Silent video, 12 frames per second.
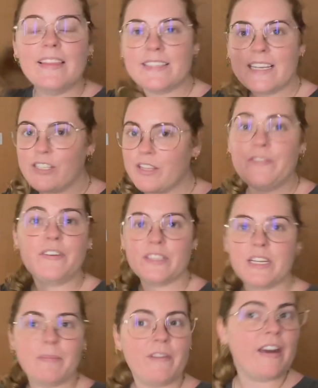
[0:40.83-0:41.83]
is actually the first
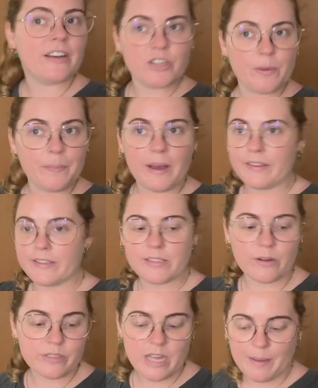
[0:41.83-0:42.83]
time I've had a top bunk this
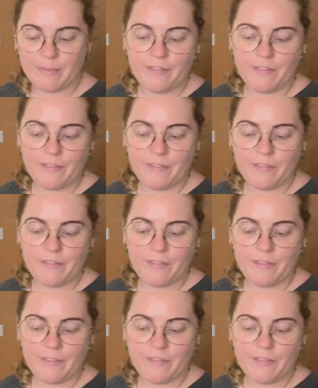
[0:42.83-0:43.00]
whole time.